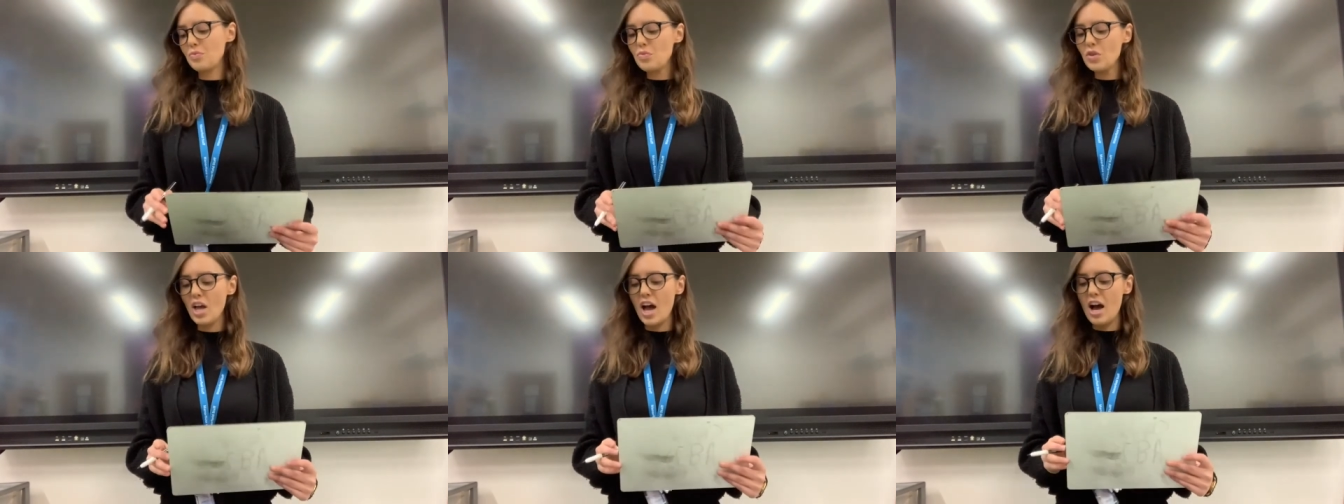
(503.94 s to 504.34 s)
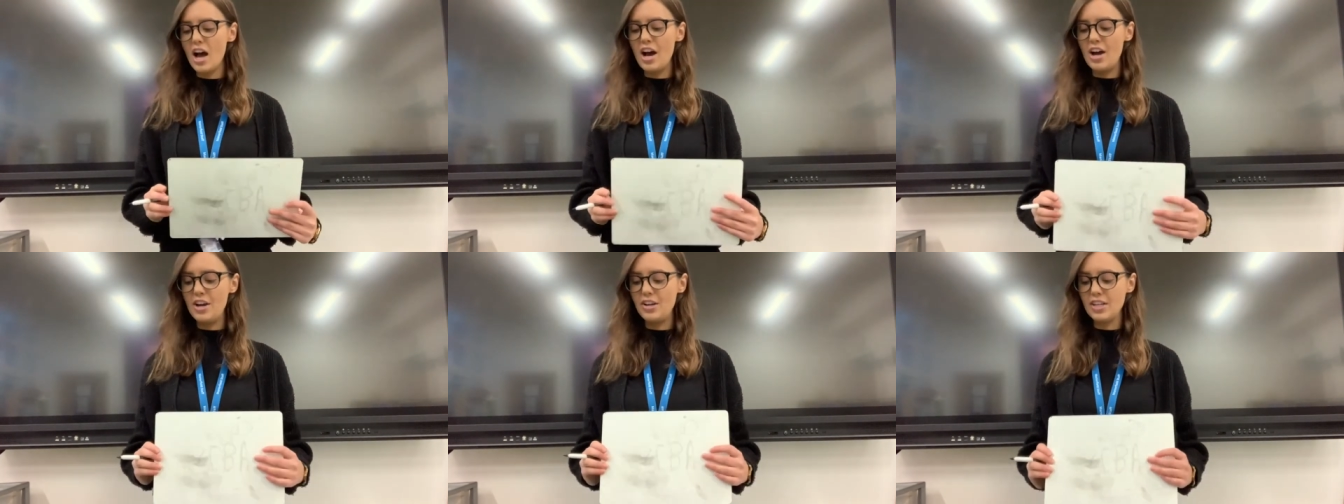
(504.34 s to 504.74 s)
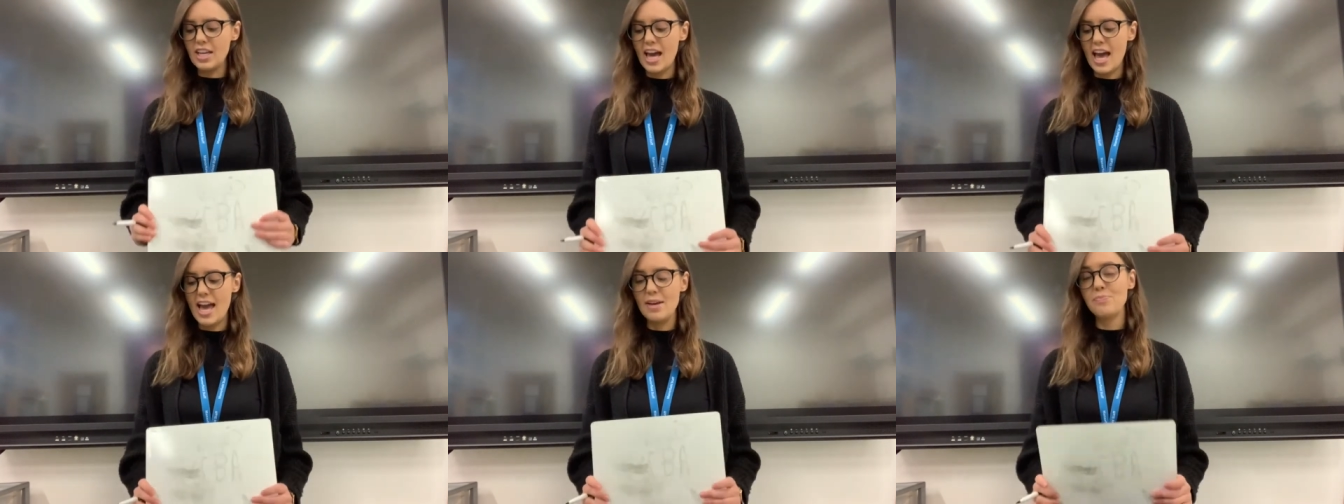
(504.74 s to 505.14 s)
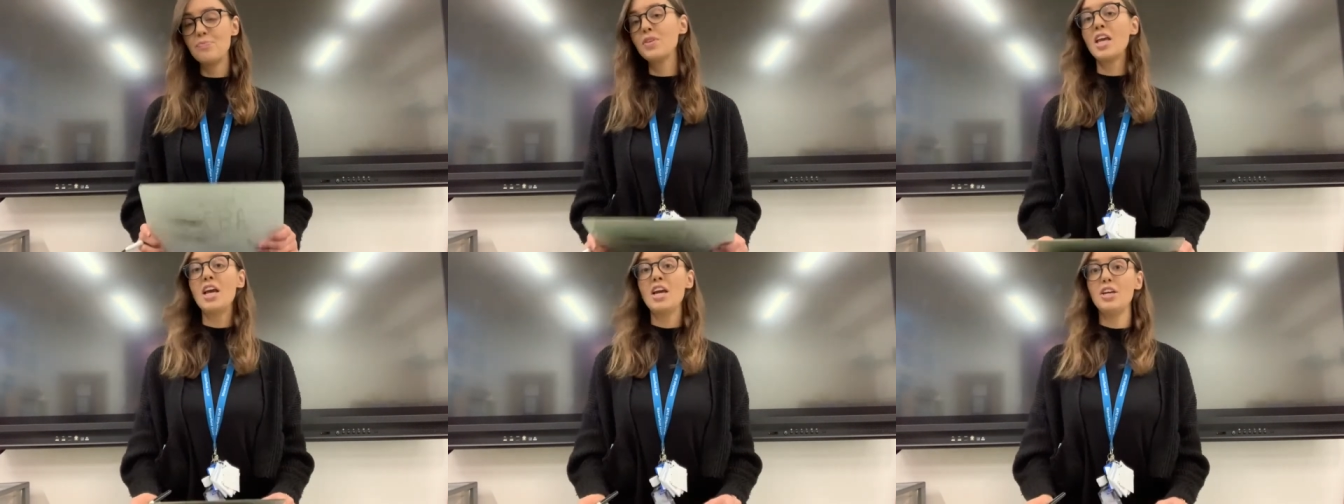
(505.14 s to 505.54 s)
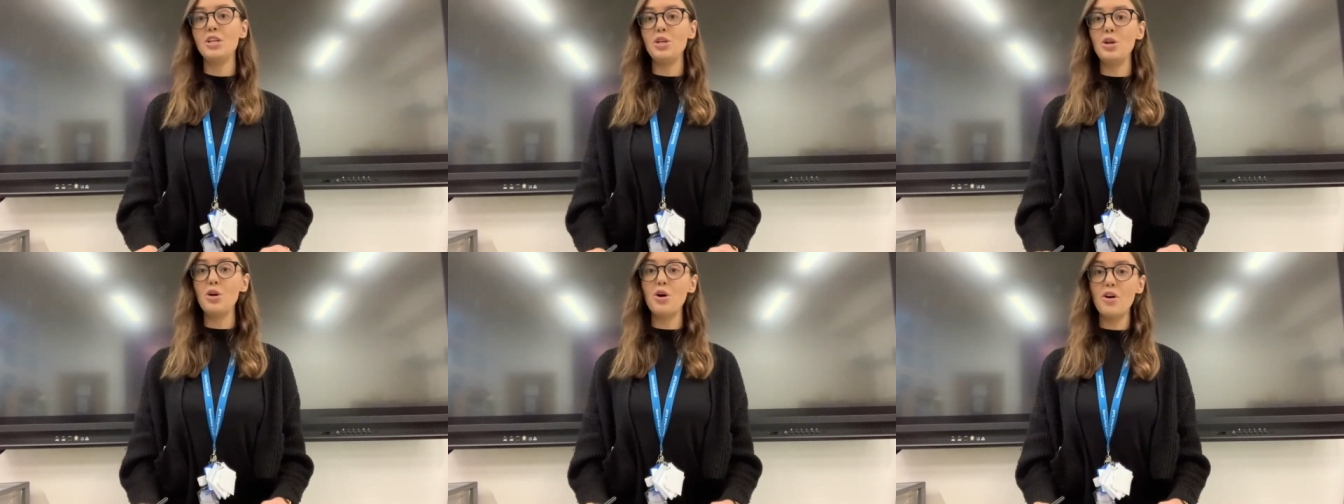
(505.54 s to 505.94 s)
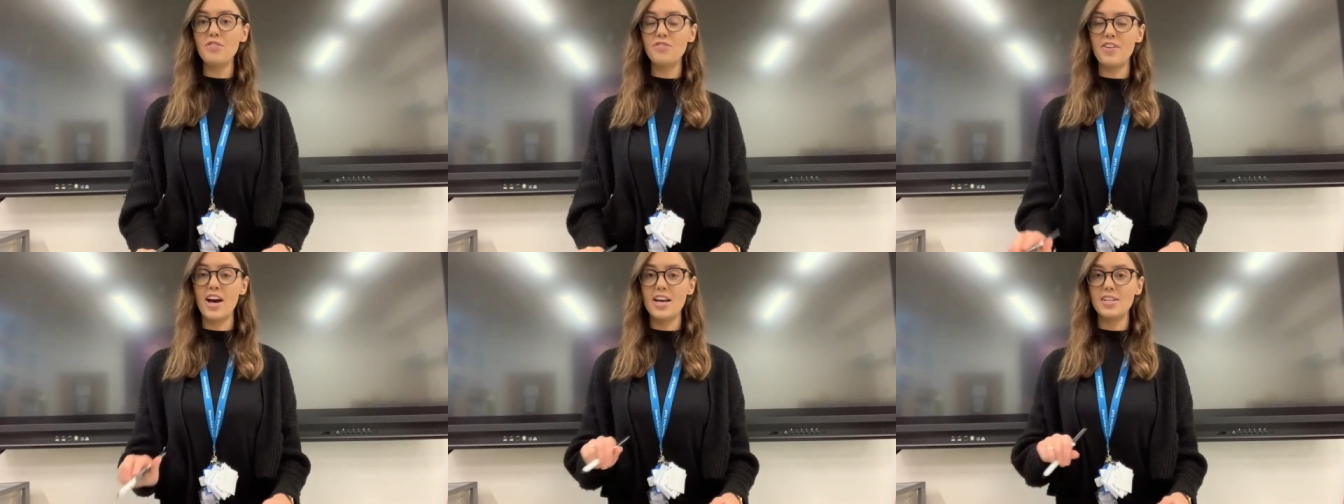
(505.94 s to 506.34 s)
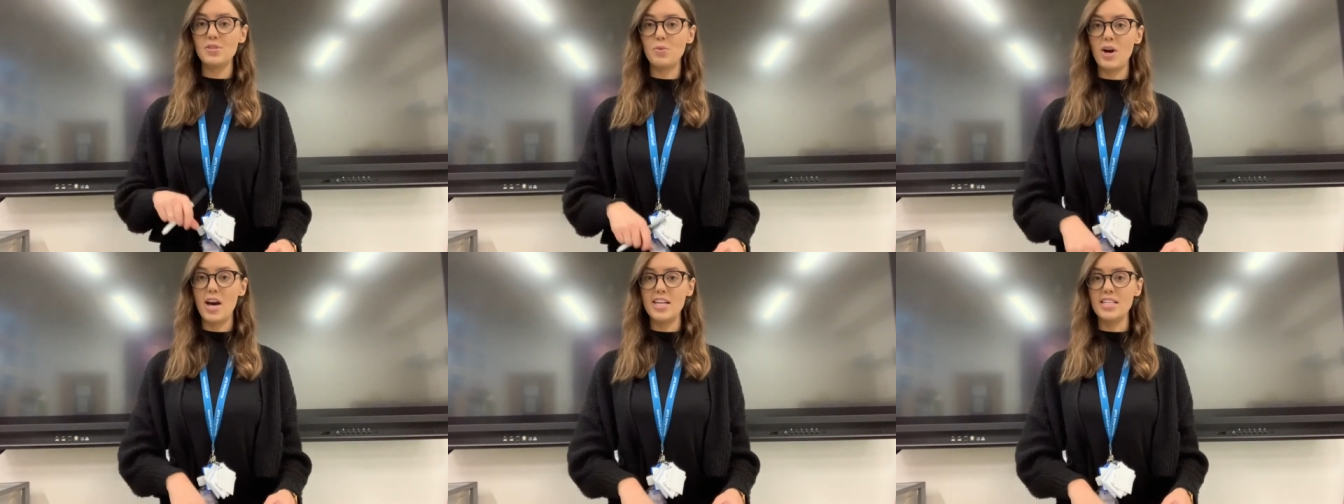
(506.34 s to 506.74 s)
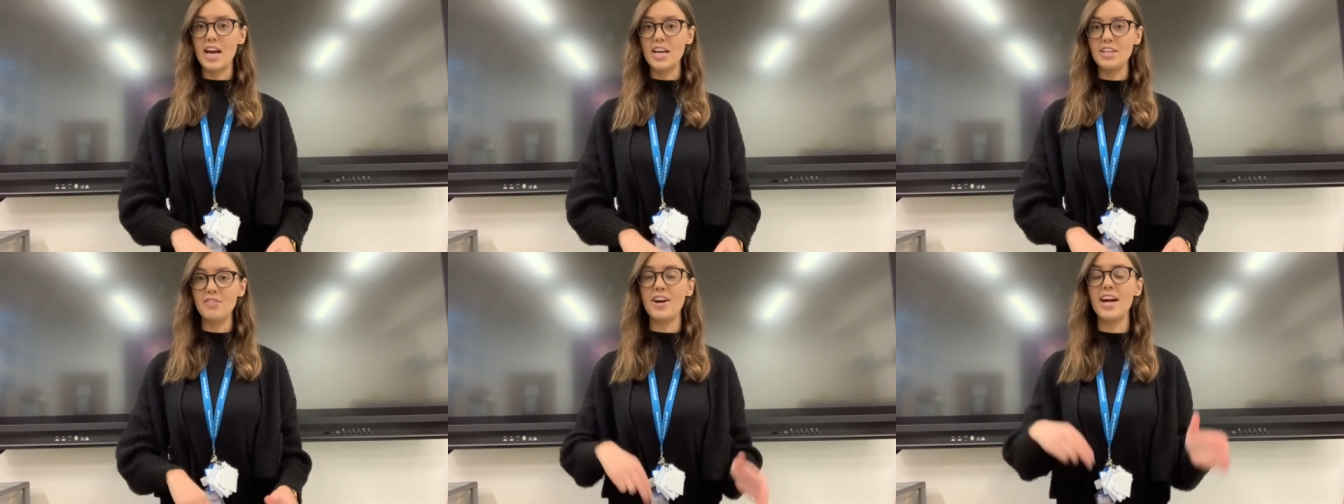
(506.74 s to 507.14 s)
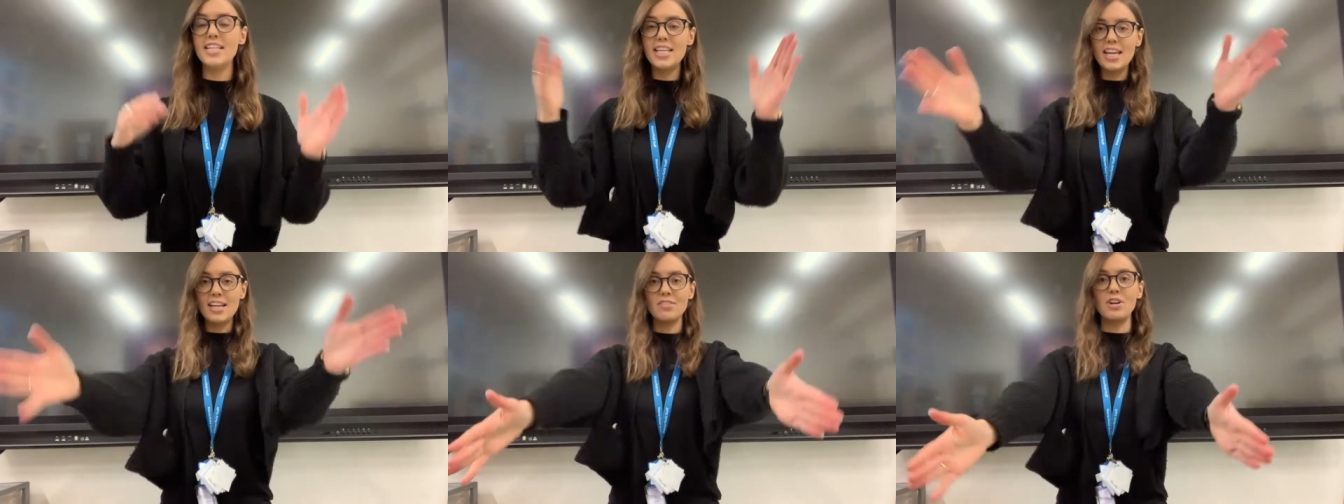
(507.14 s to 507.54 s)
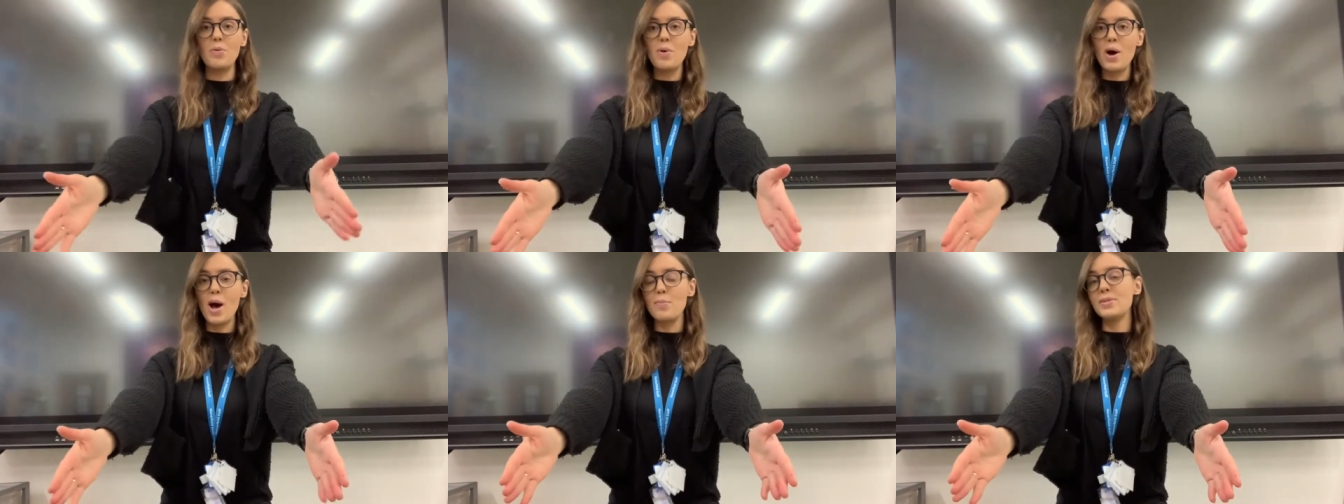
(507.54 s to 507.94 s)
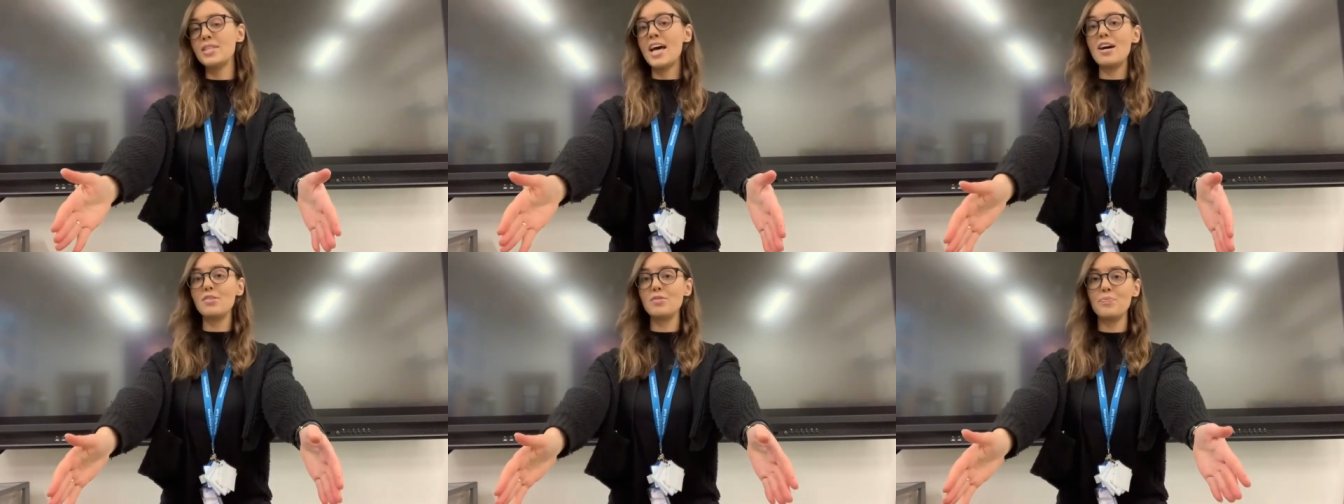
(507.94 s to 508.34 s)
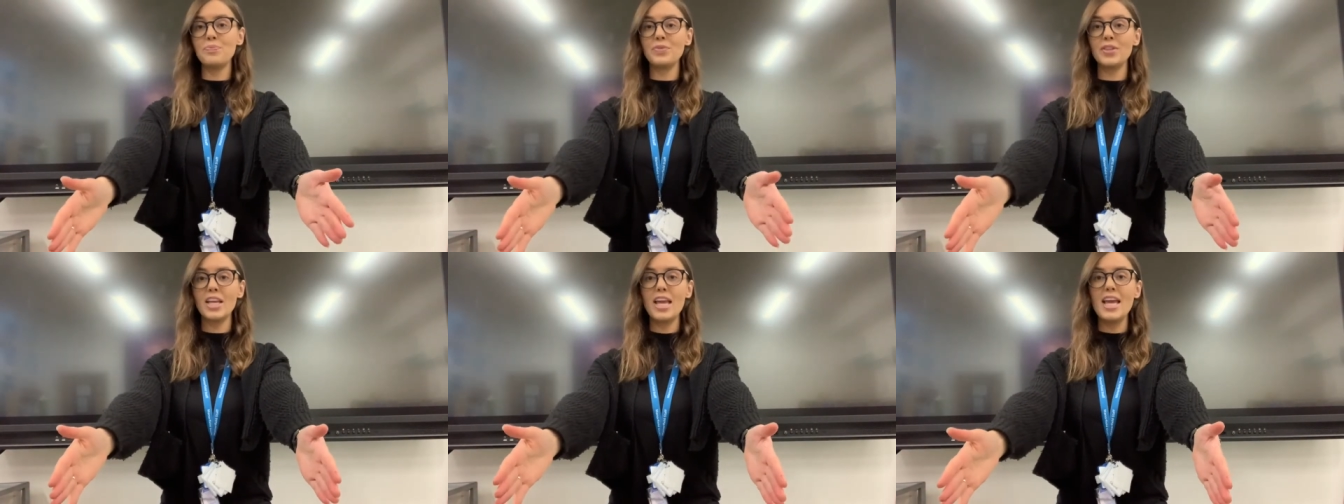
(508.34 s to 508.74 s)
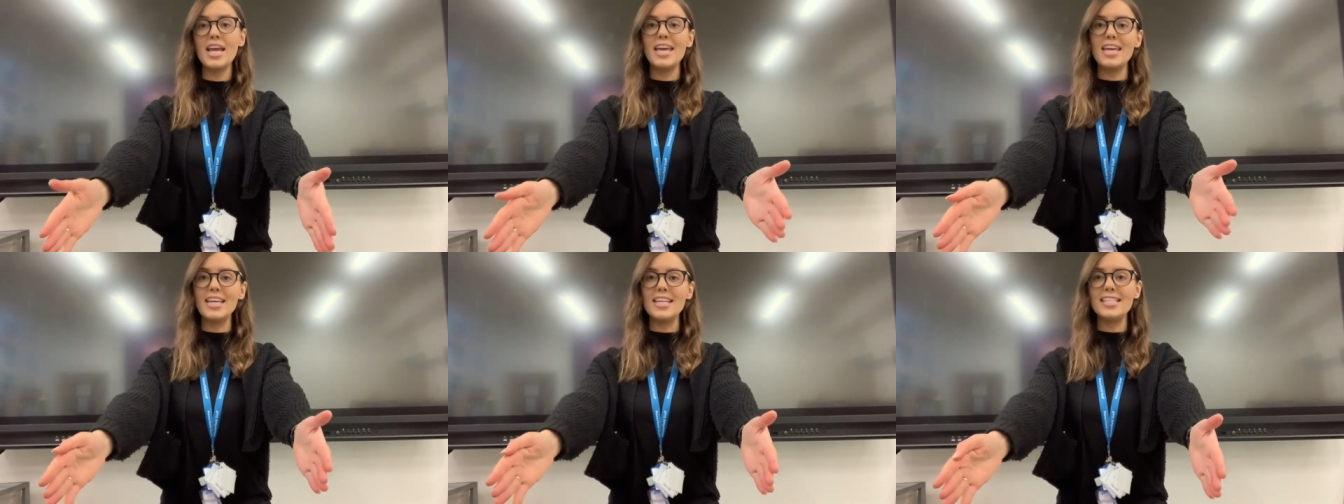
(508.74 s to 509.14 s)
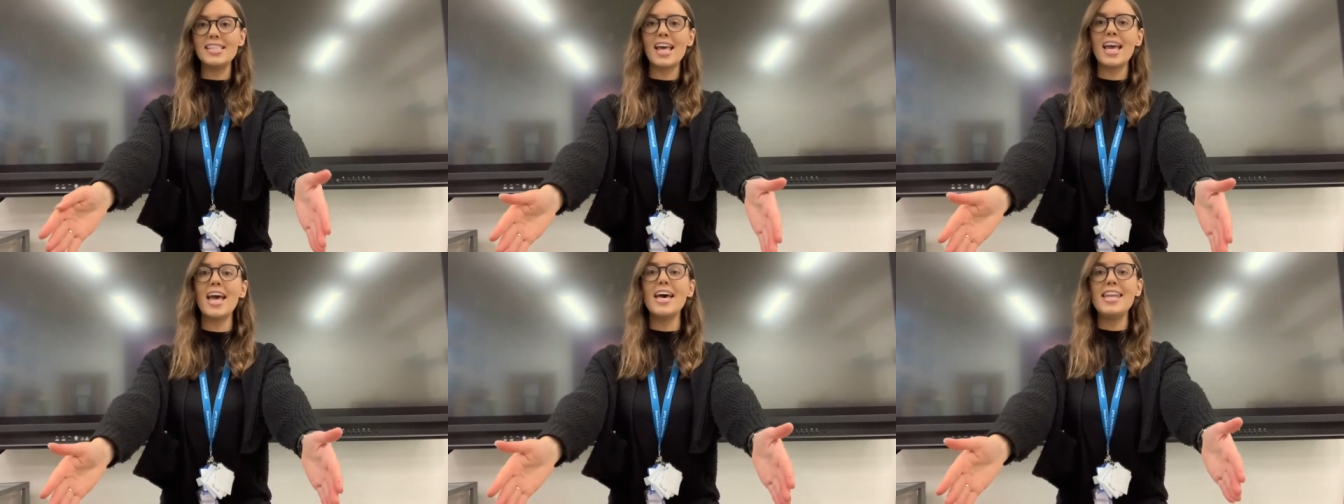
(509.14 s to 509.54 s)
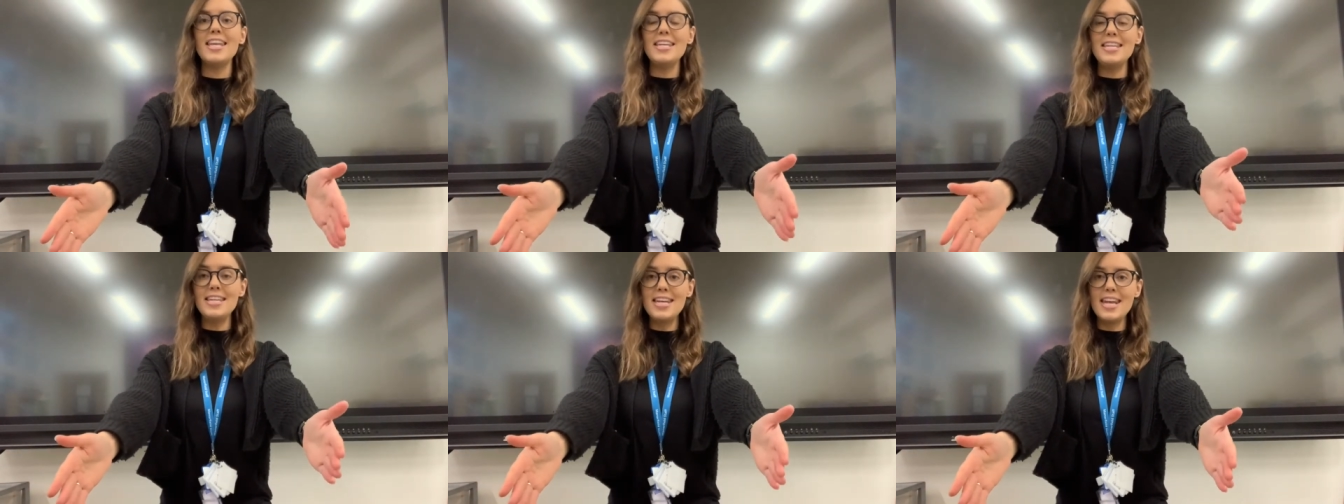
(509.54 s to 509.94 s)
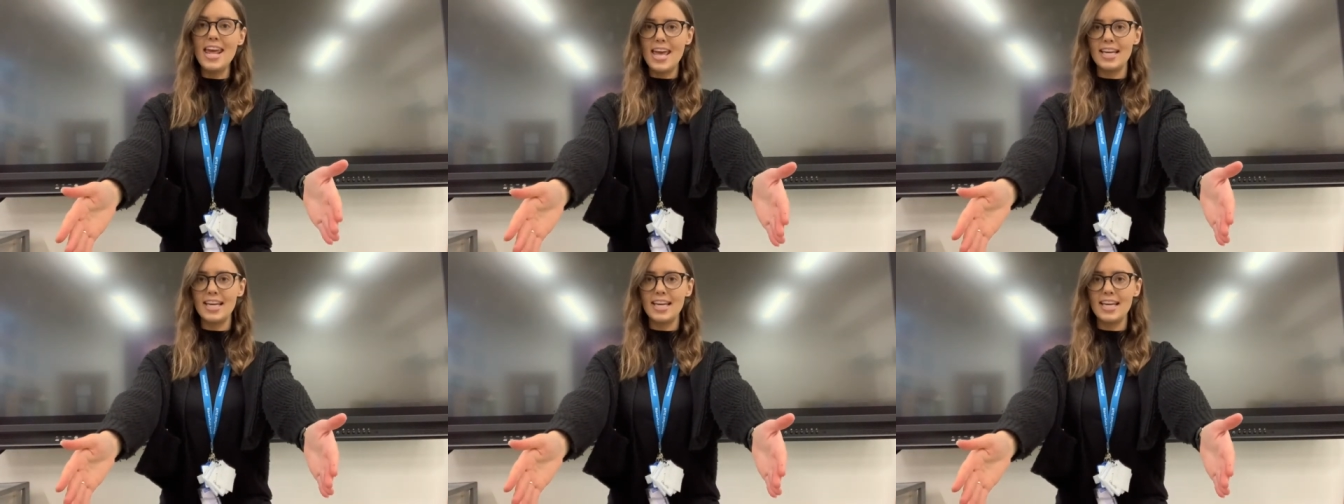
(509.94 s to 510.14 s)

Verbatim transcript: Okay, your first word, are you ready? Robot arms out, is knit.